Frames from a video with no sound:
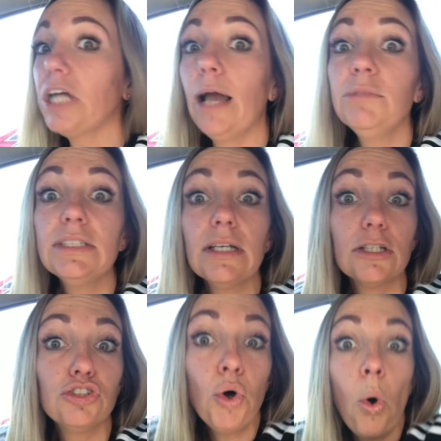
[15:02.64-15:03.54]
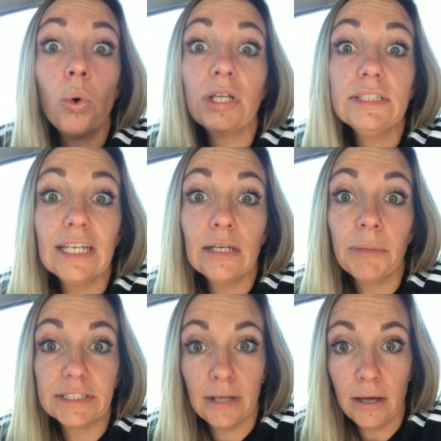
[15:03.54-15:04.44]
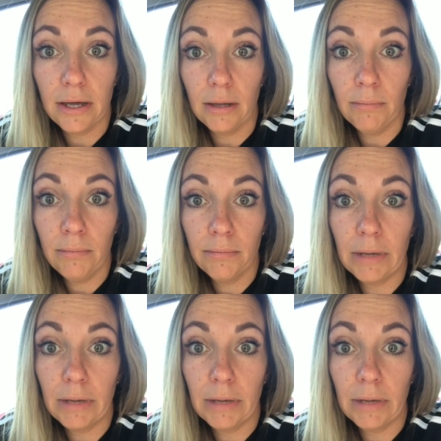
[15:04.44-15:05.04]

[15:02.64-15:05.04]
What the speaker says: I'm just like totally taking my time.